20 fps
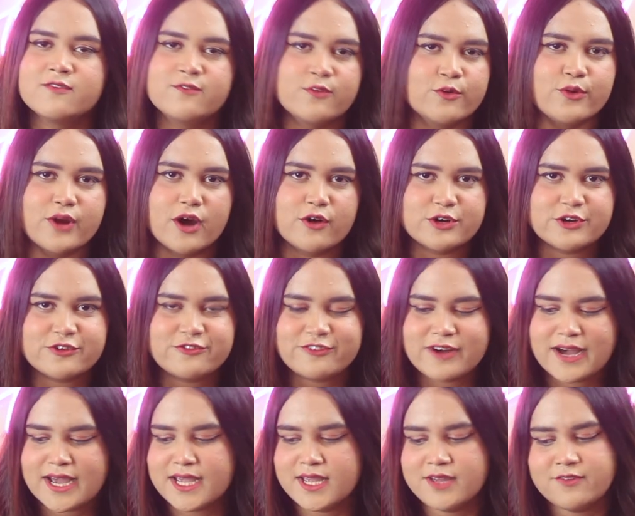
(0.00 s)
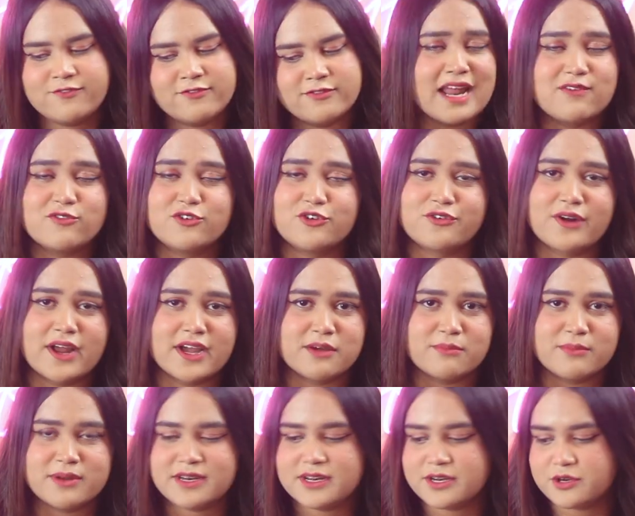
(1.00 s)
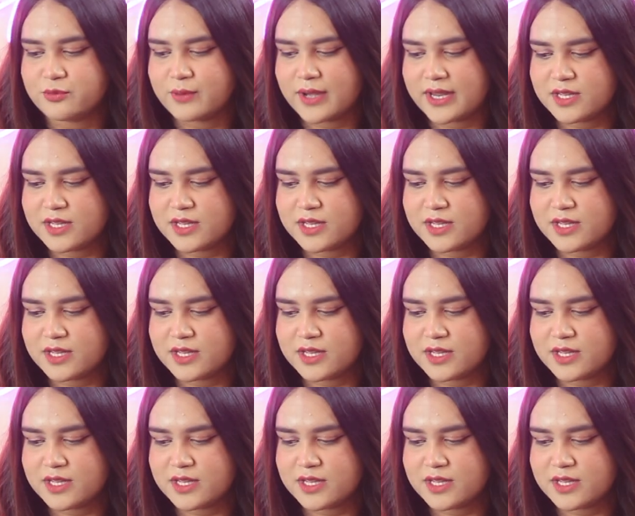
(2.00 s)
4 out of 5, and I would recommend it to